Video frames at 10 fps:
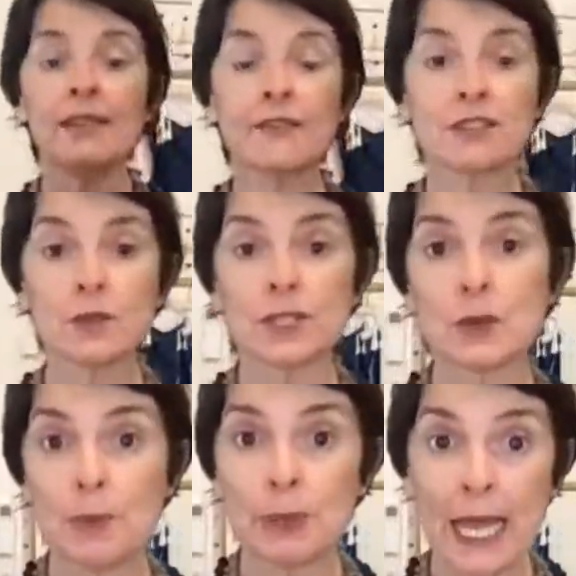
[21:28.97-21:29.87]
There is
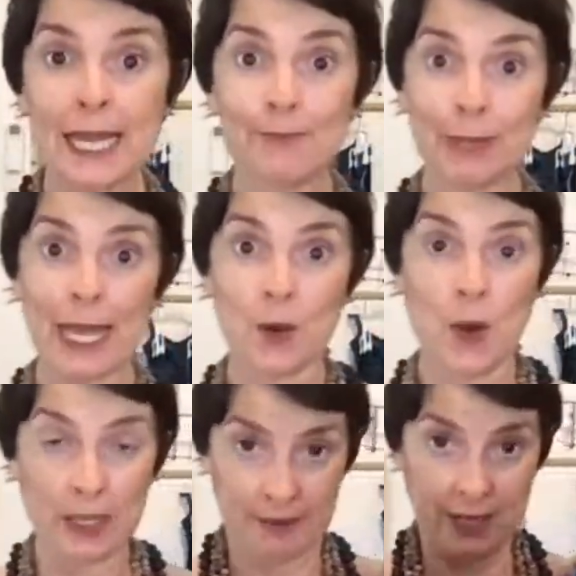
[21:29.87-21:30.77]
also a plain black
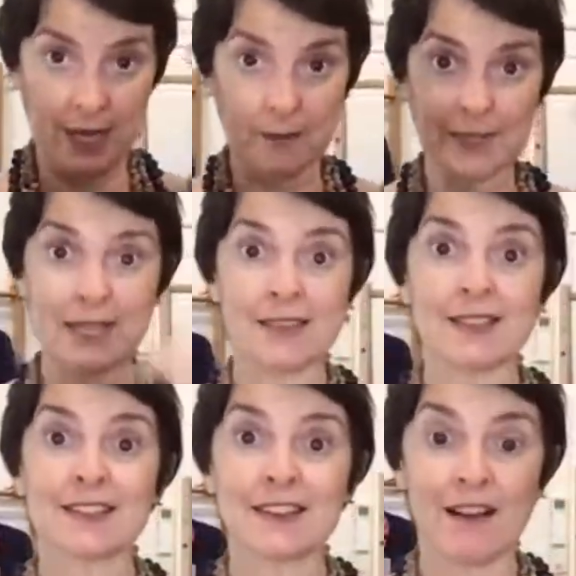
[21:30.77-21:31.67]
one that comes in this
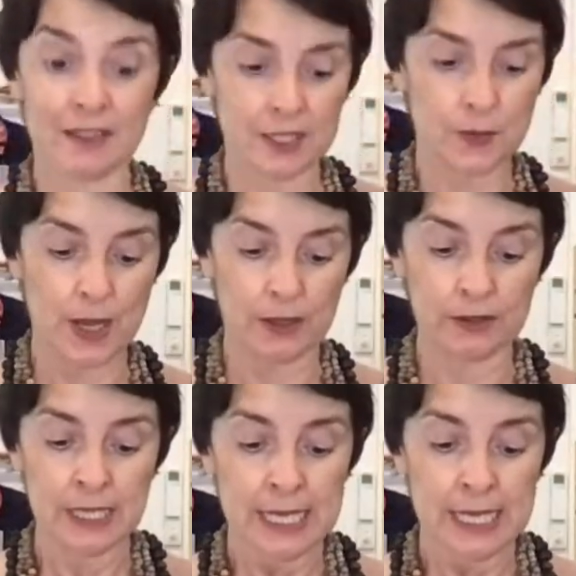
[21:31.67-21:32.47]
style as well.